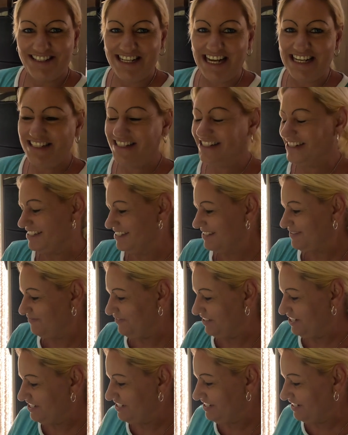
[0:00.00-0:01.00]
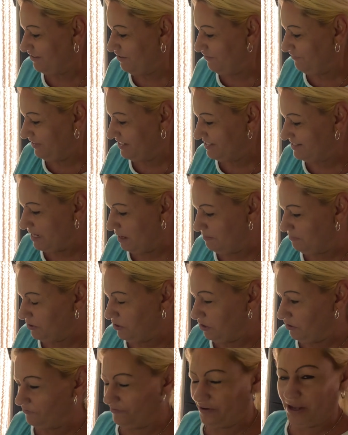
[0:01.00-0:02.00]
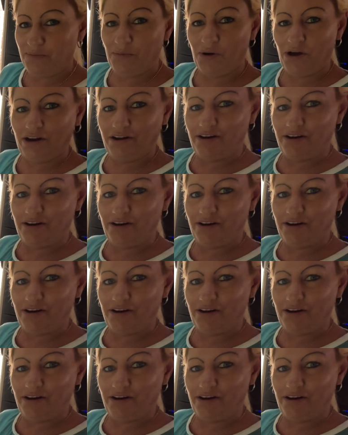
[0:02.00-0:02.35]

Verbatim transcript: Dan's just finishing off his cup of coffee while